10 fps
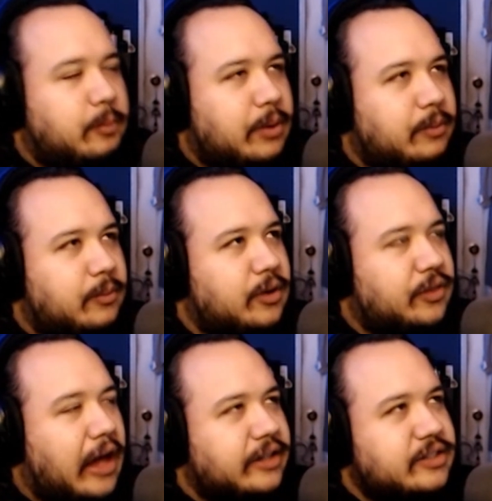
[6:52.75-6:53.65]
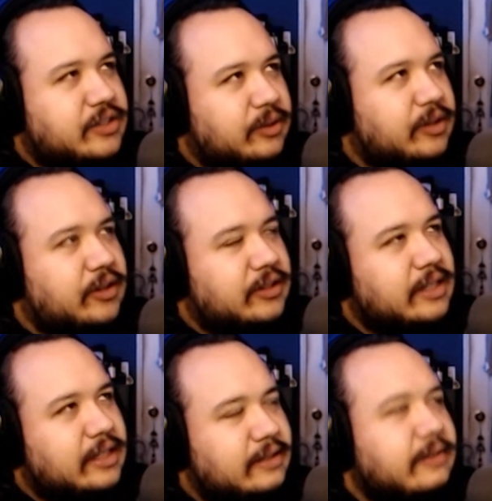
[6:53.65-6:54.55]
put more thought into it or
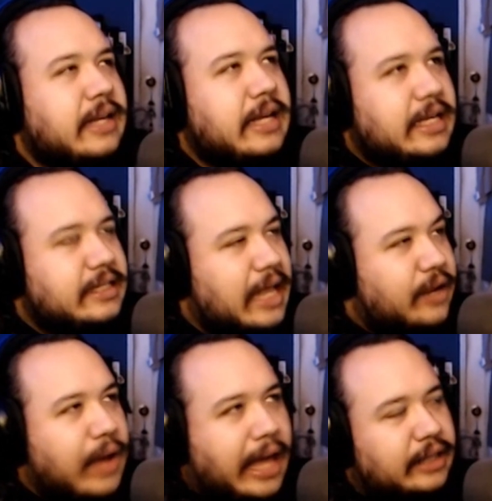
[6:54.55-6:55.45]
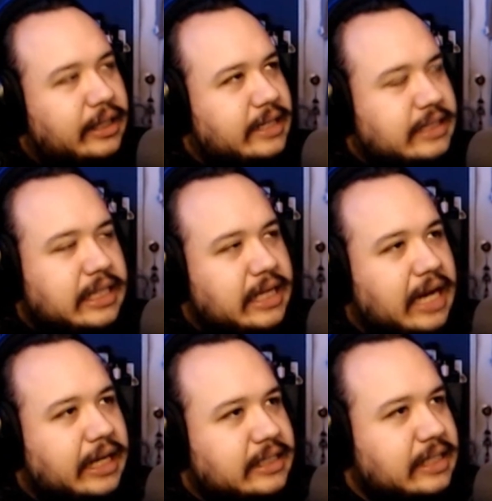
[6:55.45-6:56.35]
psychoanalyze it, then
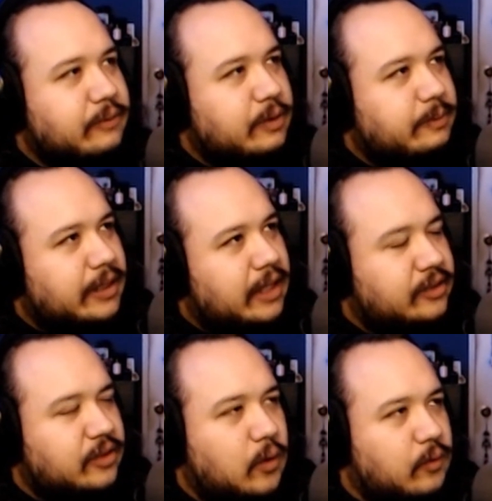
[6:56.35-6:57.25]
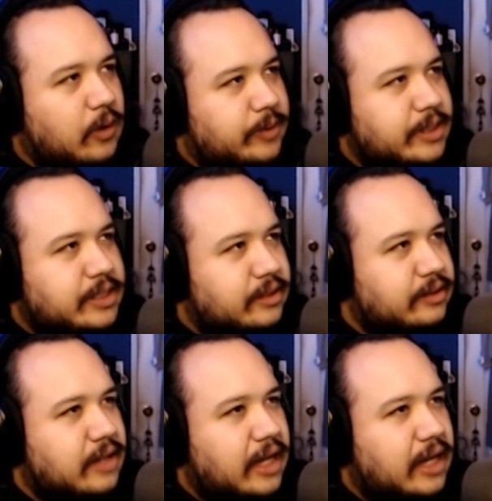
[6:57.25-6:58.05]
yeah, I guess that would be like the overall reason.